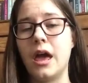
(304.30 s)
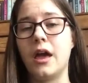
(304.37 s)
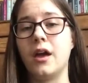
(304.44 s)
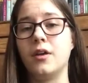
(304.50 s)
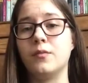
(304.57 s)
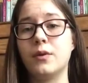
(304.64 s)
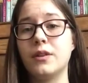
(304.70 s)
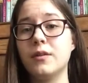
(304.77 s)

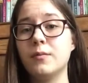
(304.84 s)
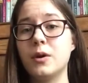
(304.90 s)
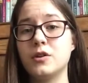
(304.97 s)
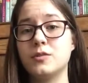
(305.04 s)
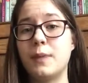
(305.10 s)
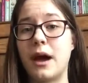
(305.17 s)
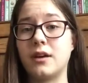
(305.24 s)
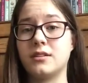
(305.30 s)
And rhythm goes
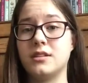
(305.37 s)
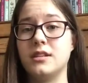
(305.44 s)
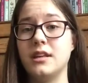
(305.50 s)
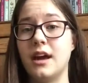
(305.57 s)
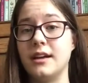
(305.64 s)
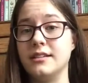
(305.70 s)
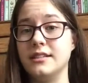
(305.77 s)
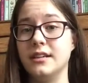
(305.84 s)
back to the
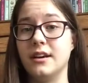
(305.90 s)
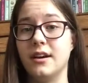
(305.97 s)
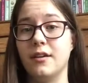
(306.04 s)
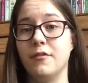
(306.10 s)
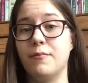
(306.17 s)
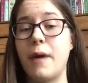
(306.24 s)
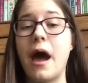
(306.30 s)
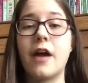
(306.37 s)
idea
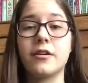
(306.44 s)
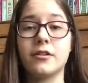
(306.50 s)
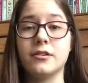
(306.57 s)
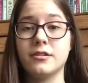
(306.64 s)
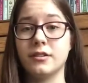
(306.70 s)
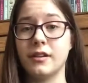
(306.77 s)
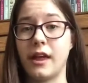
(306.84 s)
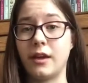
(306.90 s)
of
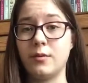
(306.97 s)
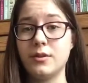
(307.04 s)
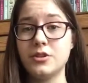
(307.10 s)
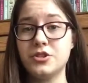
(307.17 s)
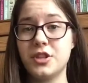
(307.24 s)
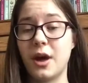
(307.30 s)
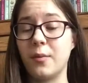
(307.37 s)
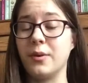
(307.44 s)
patterned
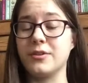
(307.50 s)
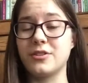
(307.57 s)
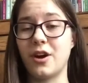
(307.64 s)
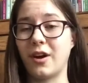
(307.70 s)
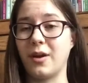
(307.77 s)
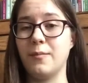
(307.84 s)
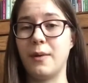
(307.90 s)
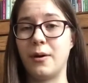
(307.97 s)
language that we were
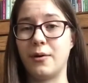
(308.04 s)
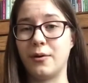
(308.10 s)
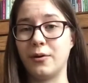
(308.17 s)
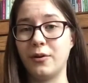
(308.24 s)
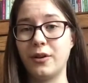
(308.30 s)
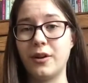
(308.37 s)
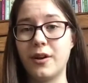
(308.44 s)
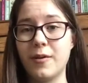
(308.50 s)
talking about
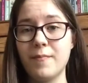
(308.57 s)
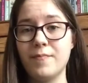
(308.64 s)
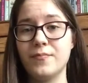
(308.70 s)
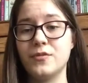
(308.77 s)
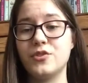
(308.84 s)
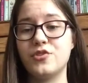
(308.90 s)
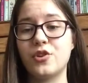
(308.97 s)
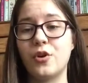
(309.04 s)
earlier.
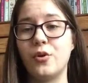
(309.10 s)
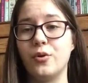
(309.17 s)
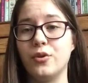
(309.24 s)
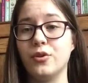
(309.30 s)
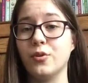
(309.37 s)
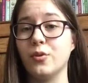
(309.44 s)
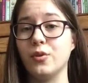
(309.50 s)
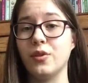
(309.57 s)
So
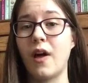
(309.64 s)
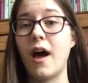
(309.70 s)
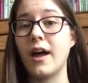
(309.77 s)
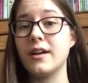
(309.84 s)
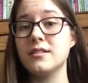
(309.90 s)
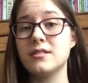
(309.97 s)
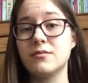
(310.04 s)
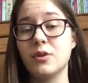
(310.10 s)
your
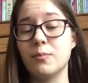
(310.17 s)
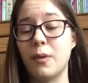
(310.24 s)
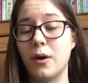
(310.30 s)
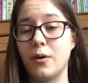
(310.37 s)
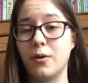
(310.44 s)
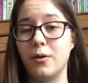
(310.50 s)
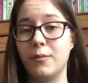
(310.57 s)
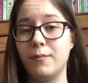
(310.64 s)
lines of your
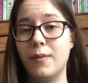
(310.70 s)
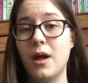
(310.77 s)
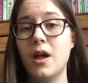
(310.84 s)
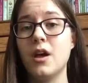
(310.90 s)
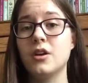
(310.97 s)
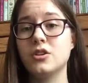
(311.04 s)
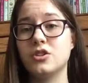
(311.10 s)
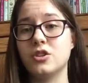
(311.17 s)
poem
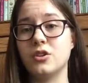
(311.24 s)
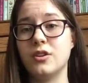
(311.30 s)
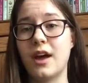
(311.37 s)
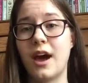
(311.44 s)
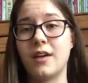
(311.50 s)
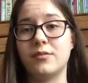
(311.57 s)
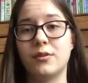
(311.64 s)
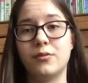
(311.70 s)
should
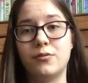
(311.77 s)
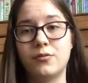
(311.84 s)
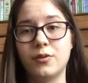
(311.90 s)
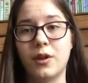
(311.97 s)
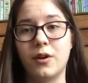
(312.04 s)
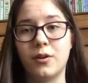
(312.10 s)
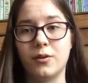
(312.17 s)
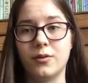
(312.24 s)
have a
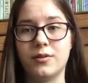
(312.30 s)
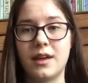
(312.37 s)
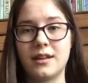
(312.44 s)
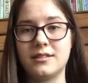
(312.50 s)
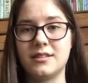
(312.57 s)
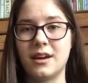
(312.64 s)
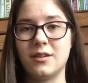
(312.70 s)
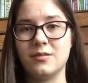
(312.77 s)
flow that
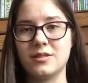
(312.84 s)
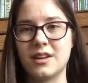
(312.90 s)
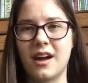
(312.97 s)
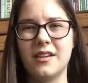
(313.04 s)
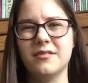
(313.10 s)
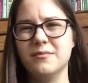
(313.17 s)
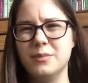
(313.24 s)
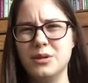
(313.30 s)
sounds
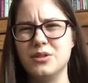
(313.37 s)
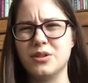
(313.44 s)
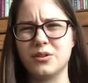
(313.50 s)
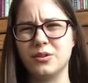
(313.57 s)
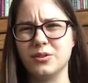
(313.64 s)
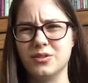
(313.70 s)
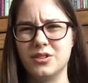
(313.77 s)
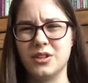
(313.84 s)
kind of
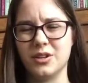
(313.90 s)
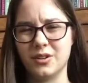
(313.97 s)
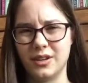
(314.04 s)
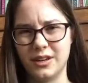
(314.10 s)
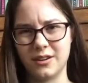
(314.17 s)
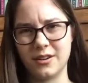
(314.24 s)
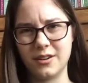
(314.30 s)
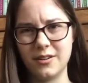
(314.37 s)
musical to your
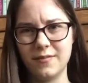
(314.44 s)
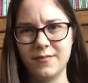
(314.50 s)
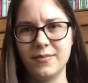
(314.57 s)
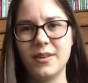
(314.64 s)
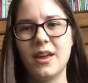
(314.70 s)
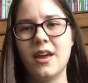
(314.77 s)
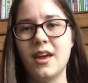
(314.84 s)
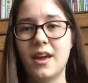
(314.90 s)
ear,
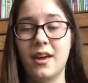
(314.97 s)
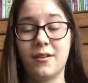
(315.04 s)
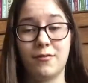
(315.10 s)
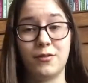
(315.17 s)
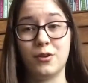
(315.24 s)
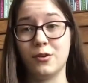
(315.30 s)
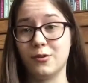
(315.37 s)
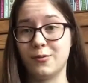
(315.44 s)

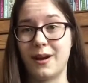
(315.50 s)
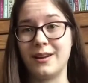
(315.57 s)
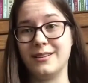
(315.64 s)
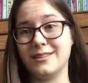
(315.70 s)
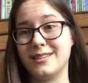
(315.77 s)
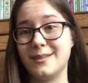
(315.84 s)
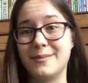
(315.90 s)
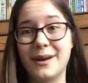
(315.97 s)
if you're writing
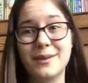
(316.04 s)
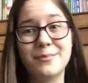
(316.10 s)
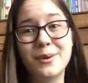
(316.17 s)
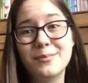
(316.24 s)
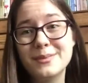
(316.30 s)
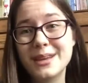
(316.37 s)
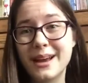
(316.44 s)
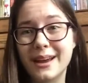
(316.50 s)
the same kind of
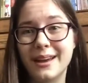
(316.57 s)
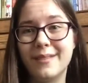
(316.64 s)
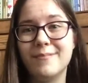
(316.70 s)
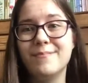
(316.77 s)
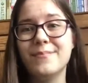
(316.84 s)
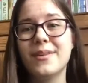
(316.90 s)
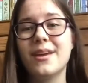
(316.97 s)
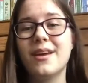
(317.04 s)
poem as I am.